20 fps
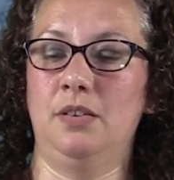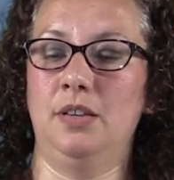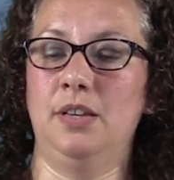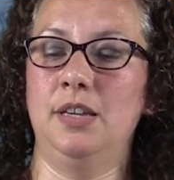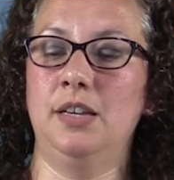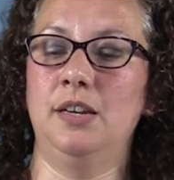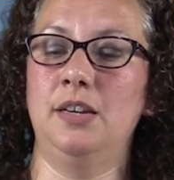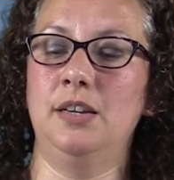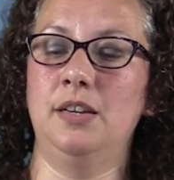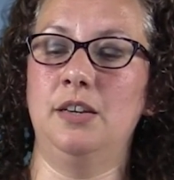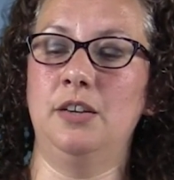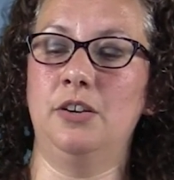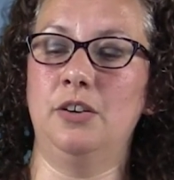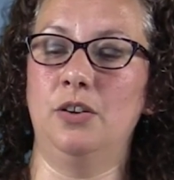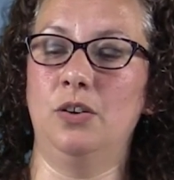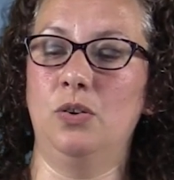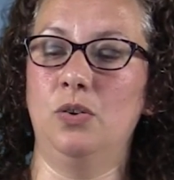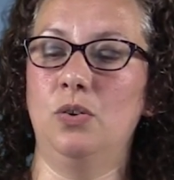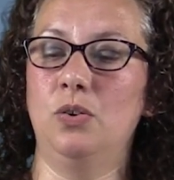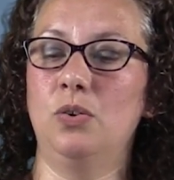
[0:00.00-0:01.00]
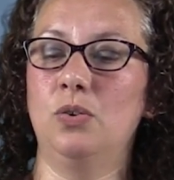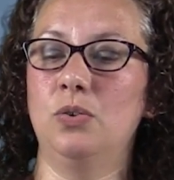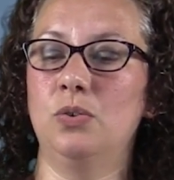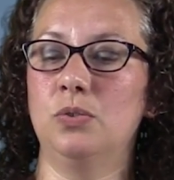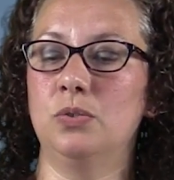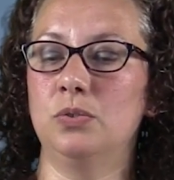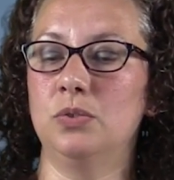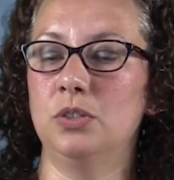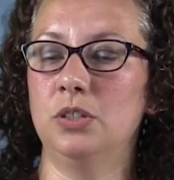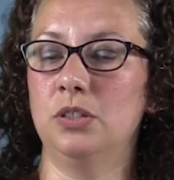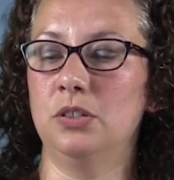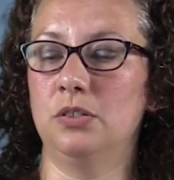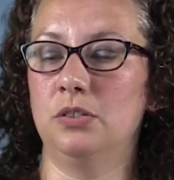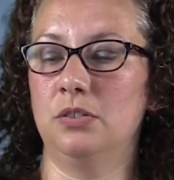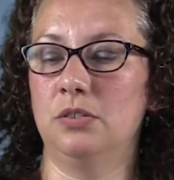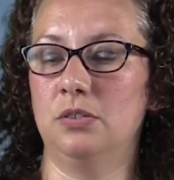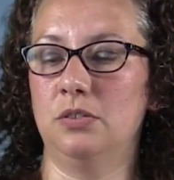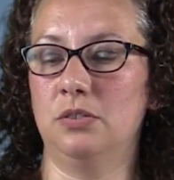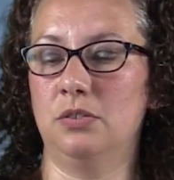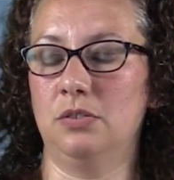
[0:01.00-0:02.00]
Get it in there to hold.
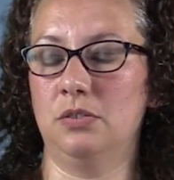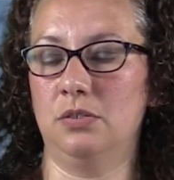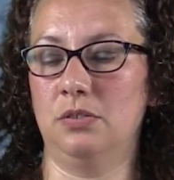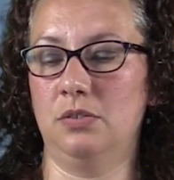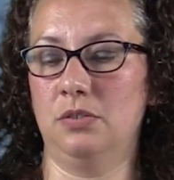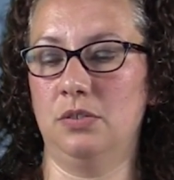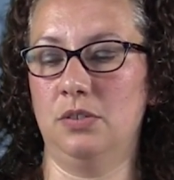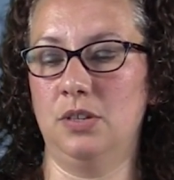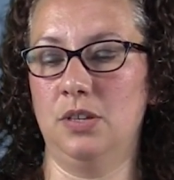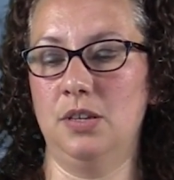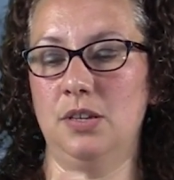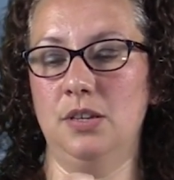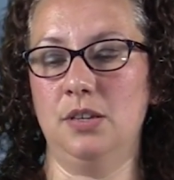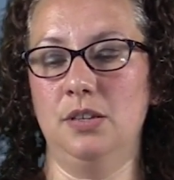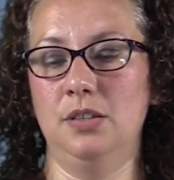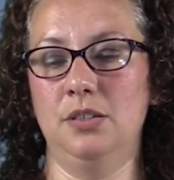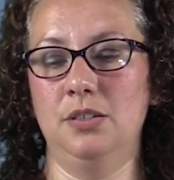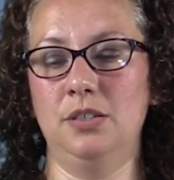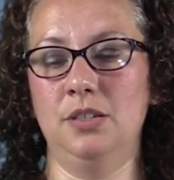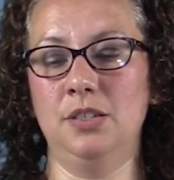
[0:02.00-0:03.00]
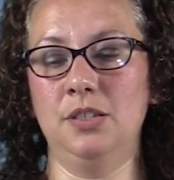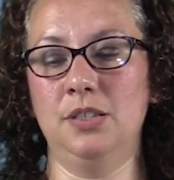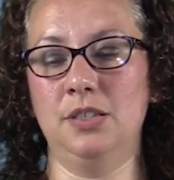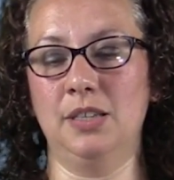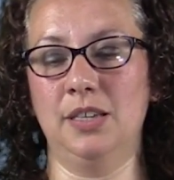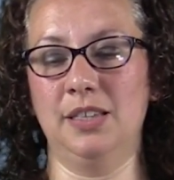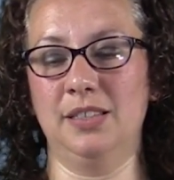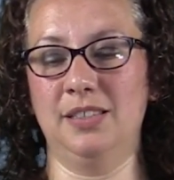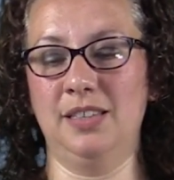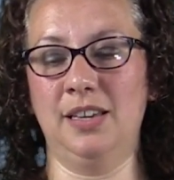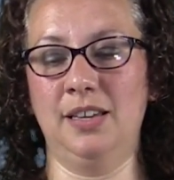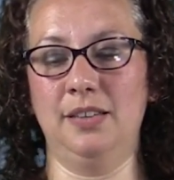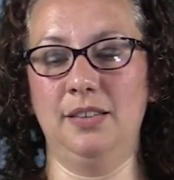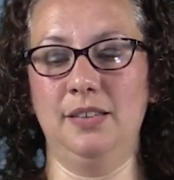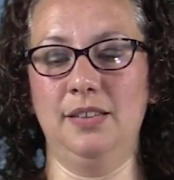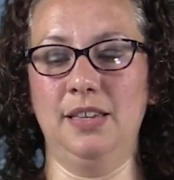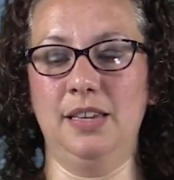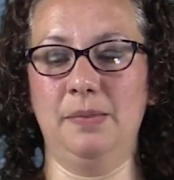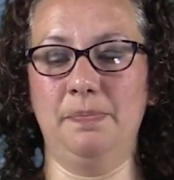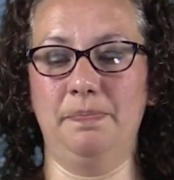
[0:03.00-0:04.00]
Just like that.
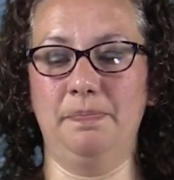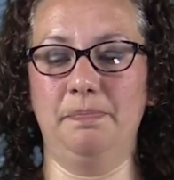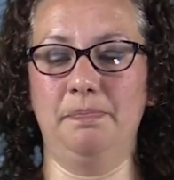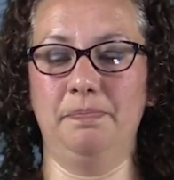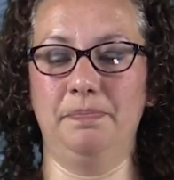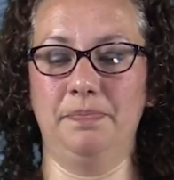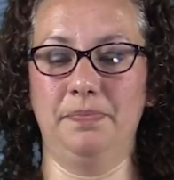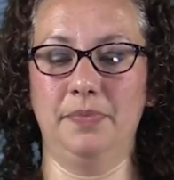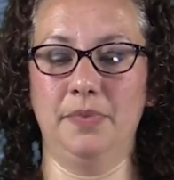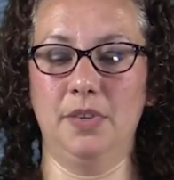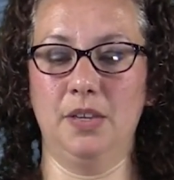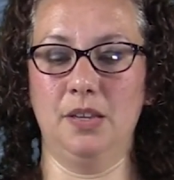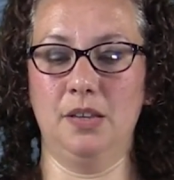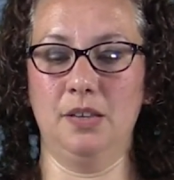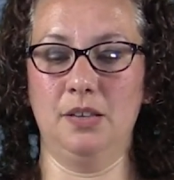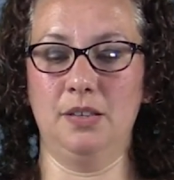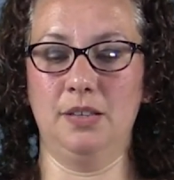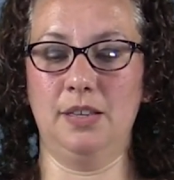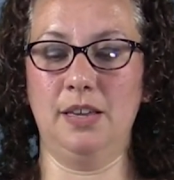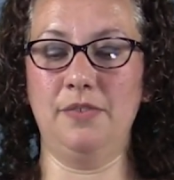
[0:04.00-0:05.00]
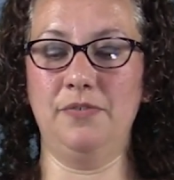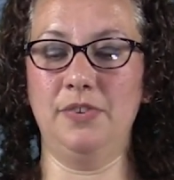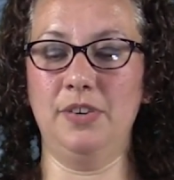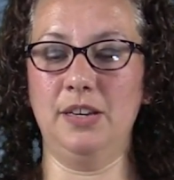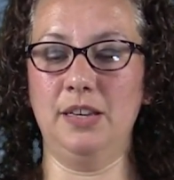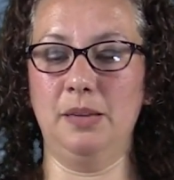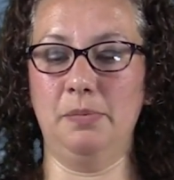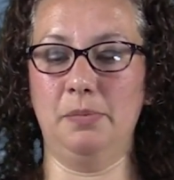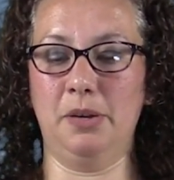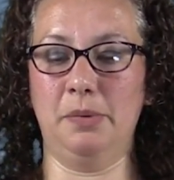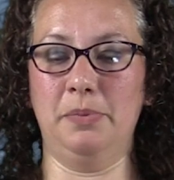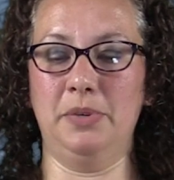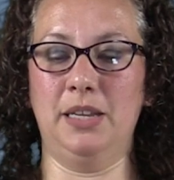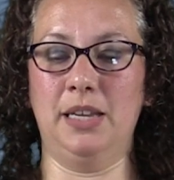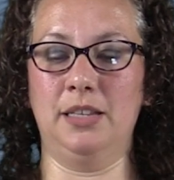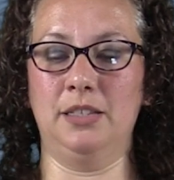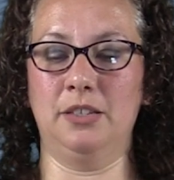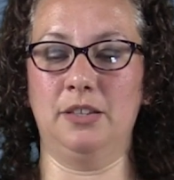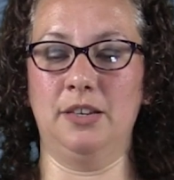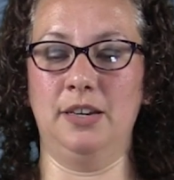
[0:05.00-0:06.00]
Yep. Definitely Mom and
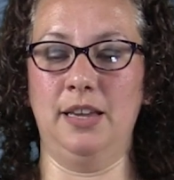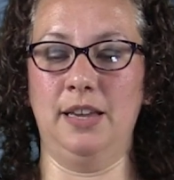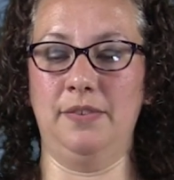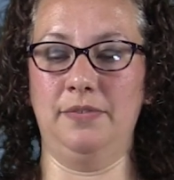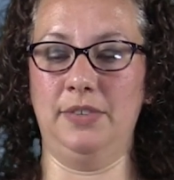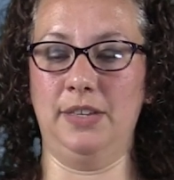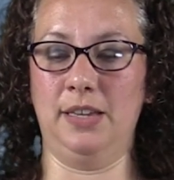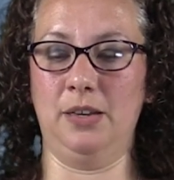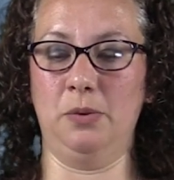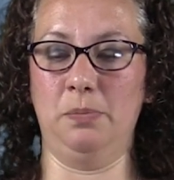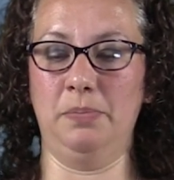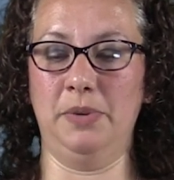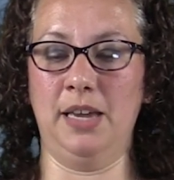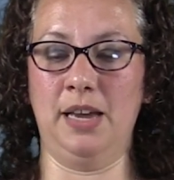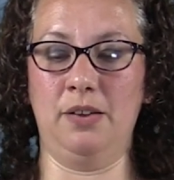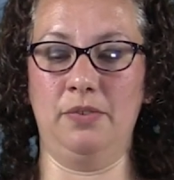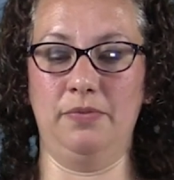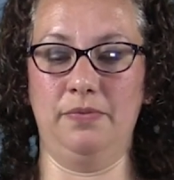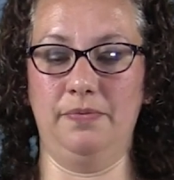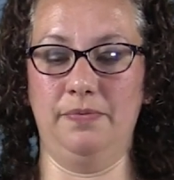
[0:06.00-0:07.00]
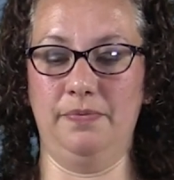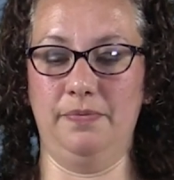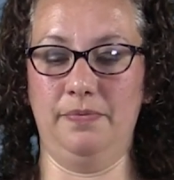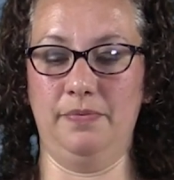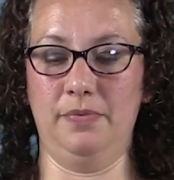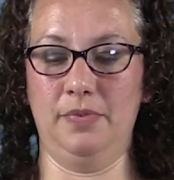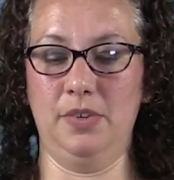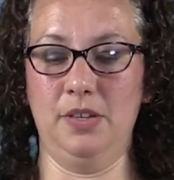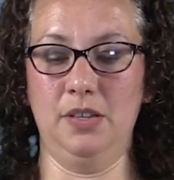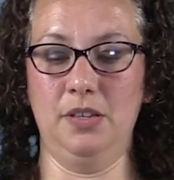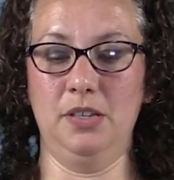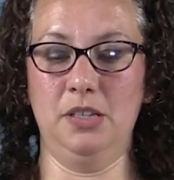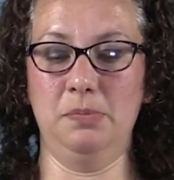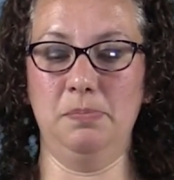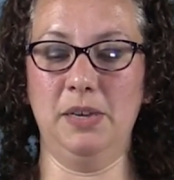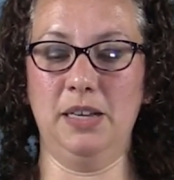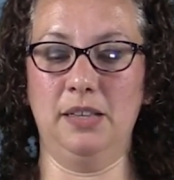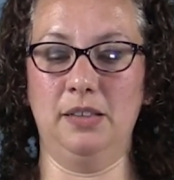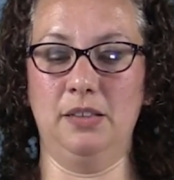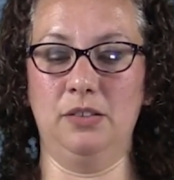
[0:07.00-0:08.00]
Dad's going to have to help you out. Let's
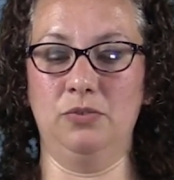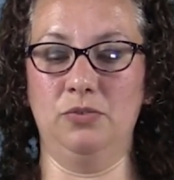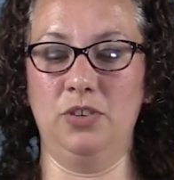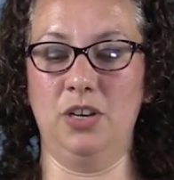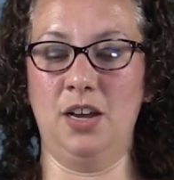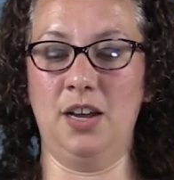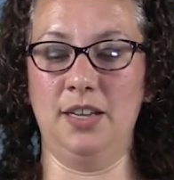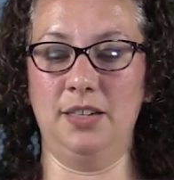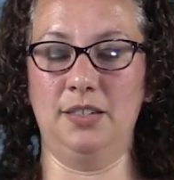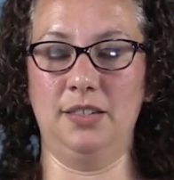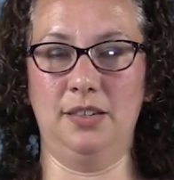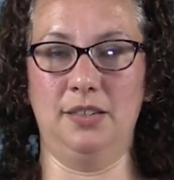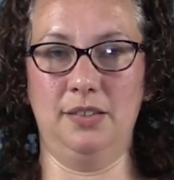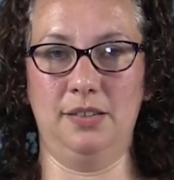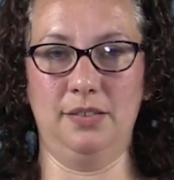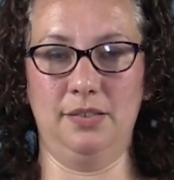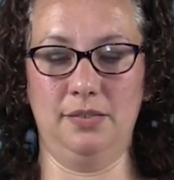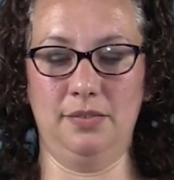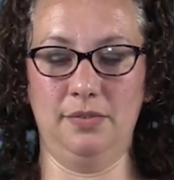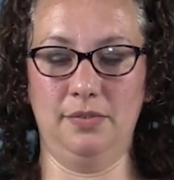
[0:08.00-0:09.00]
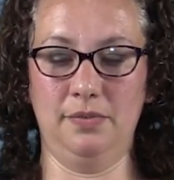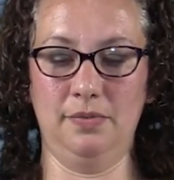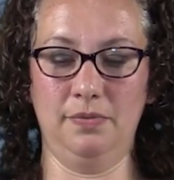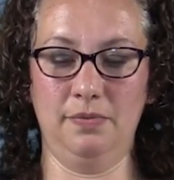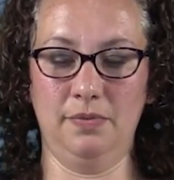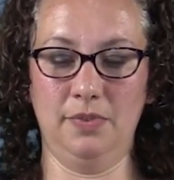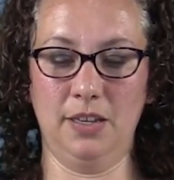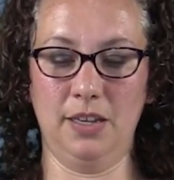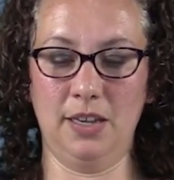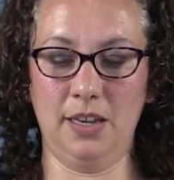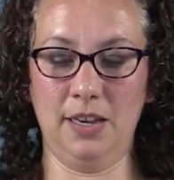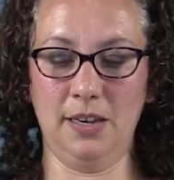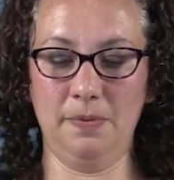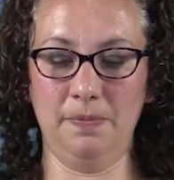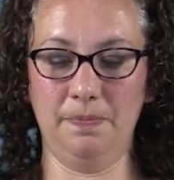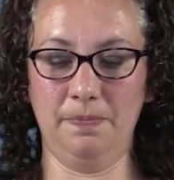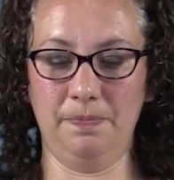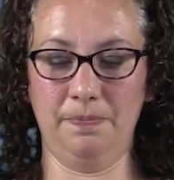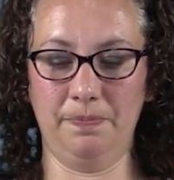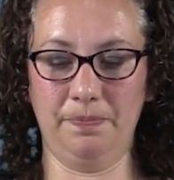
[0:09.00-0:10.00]
make a little knot. Okay?
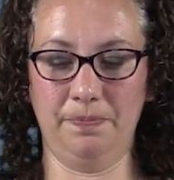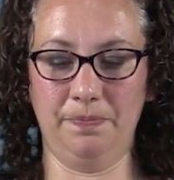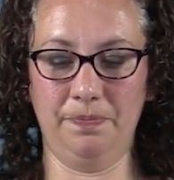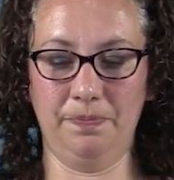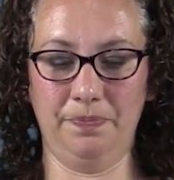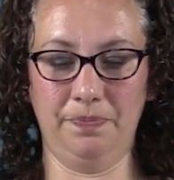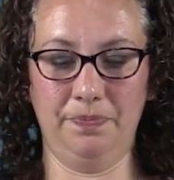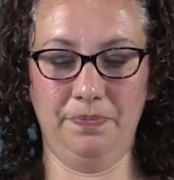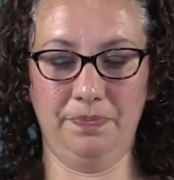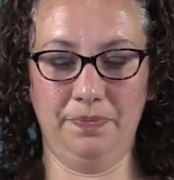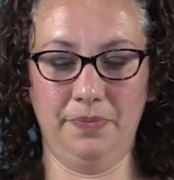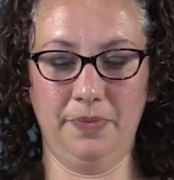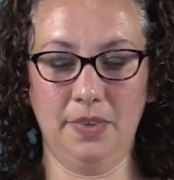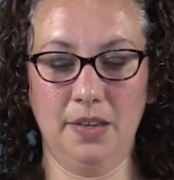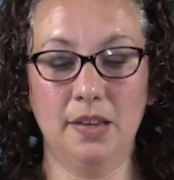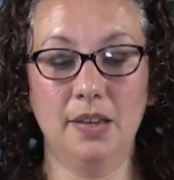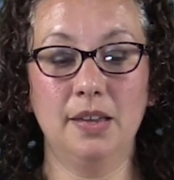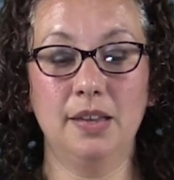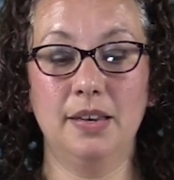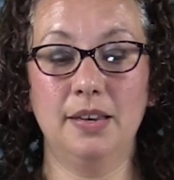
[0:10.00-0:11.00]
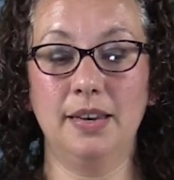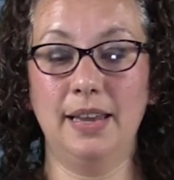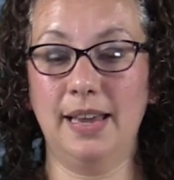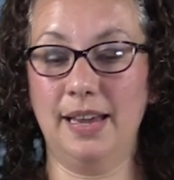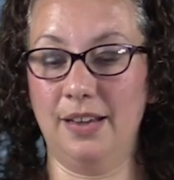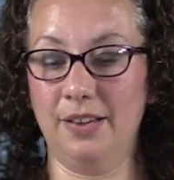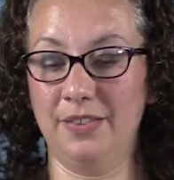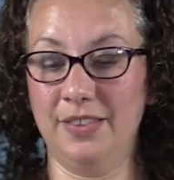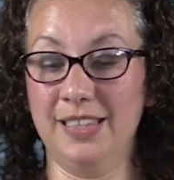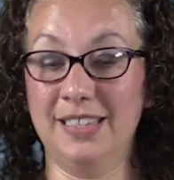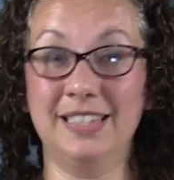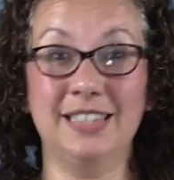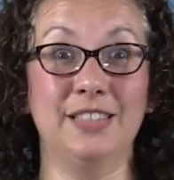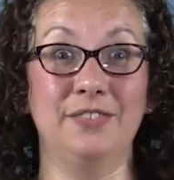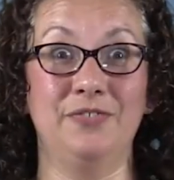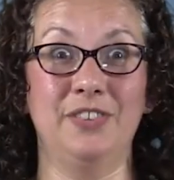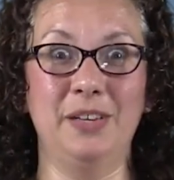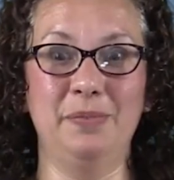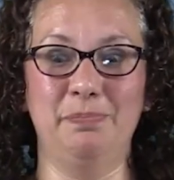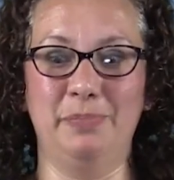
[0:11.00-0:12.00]
Now, this is the
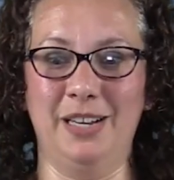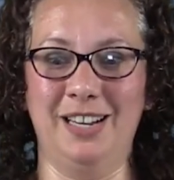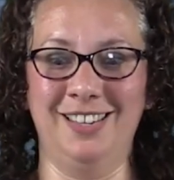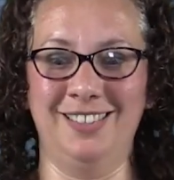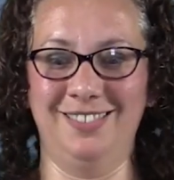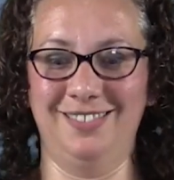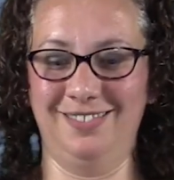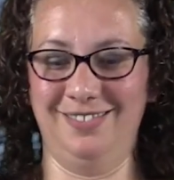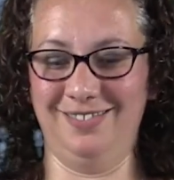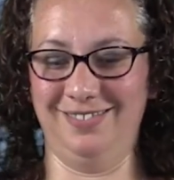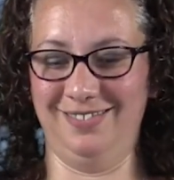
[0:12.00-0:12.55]
fun part.